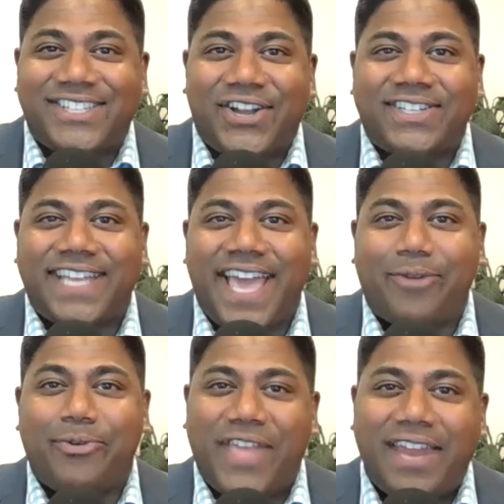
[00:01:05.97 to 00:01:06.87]
Talk Tech
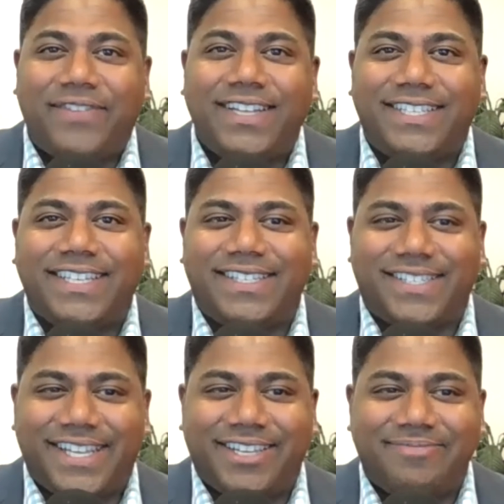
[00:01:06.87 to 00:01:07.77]
with
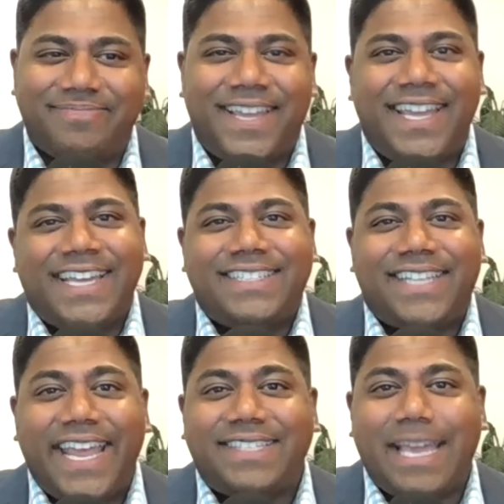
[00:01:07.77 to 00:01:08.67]
NVTC.
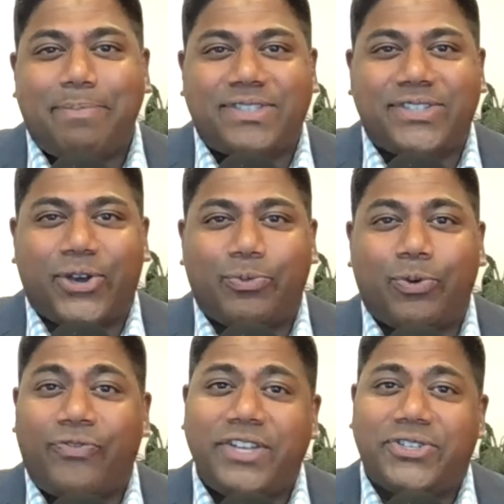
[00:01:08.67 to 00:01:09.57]
Today's episode will
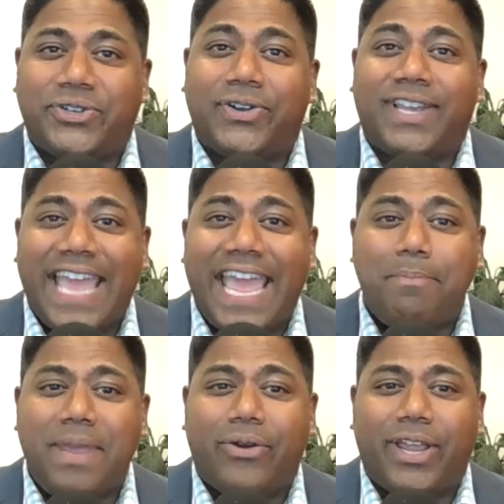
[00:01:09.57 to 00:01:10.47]
feature Ken
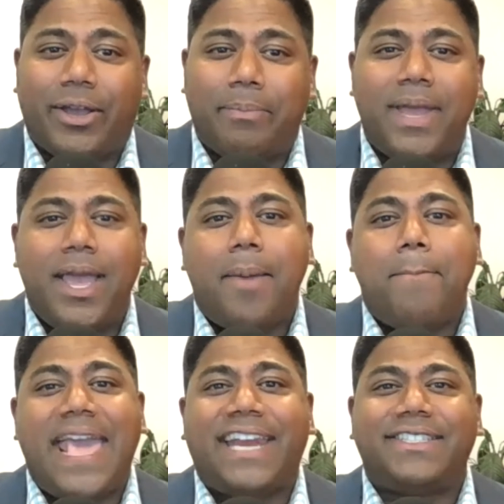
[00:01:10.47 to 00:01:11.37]
Merriam,
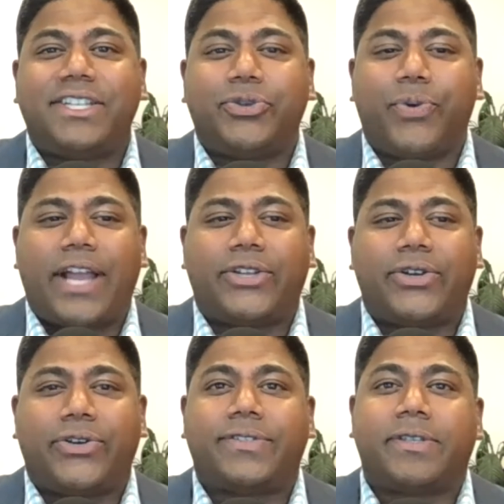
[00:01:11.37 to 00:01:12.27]
Managing
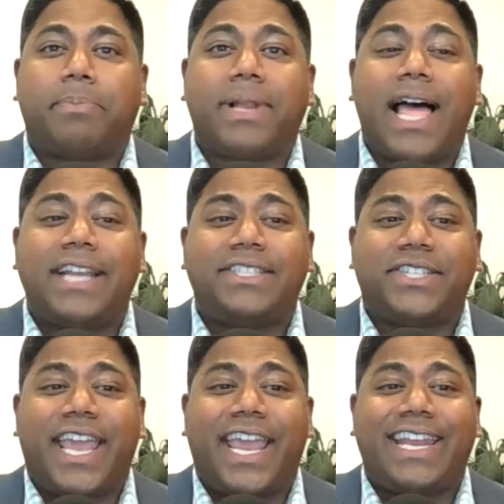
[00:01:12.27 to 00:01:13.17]
Director, Supply
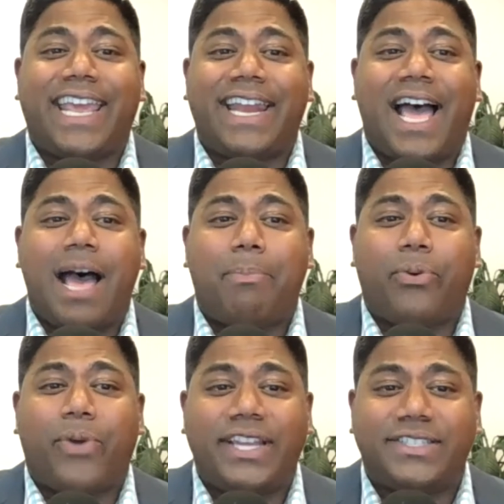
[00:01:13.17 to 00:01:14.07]
Chain and
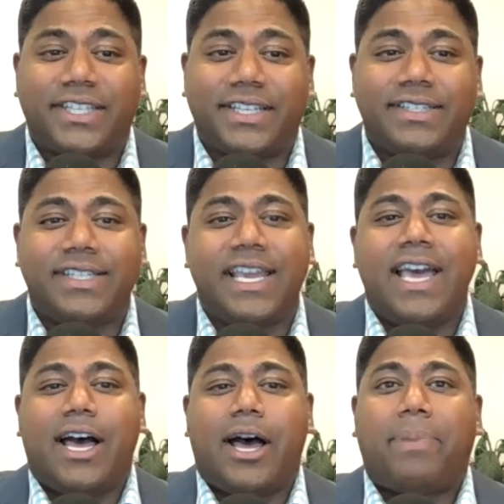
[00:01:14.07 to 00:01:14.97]
Operations,
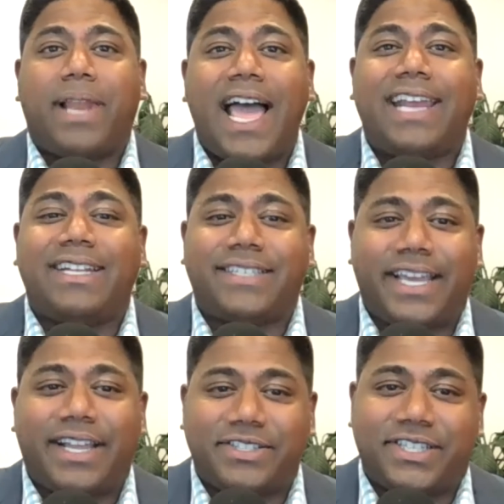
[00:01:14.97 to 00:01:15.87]
Applied
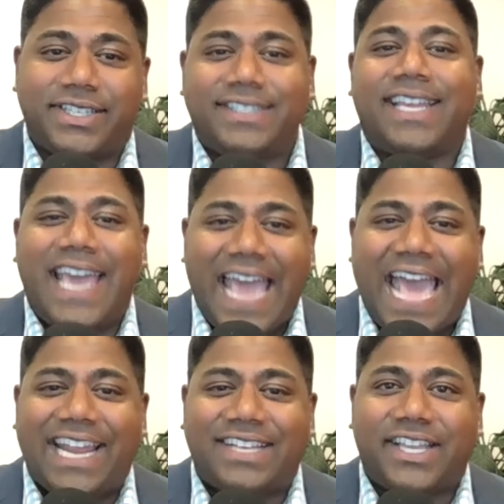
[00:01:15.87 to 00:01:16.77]
Intelligence
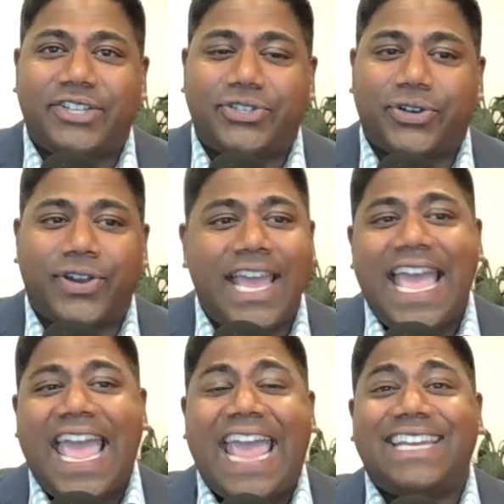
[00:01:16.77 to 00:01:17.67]
at Accenture,
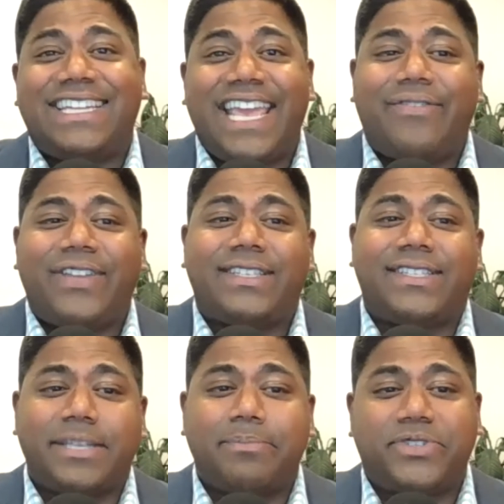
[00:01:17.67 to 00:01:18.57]
and David
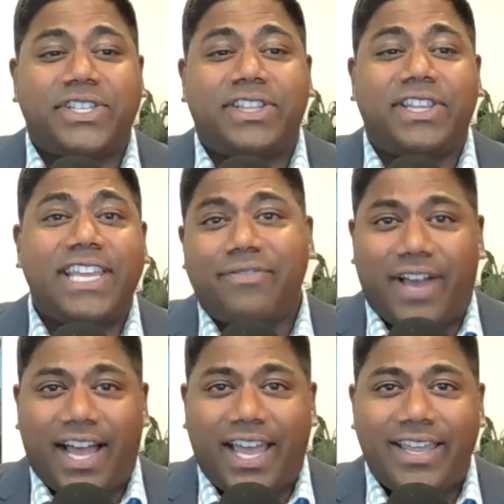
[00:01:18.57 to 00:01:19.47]

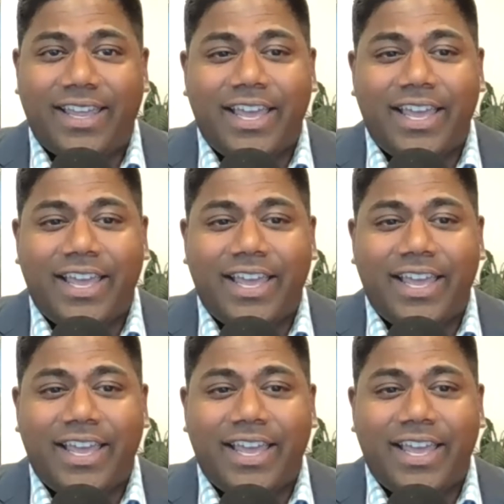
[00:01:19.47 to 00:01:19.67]
Simchi-Levi,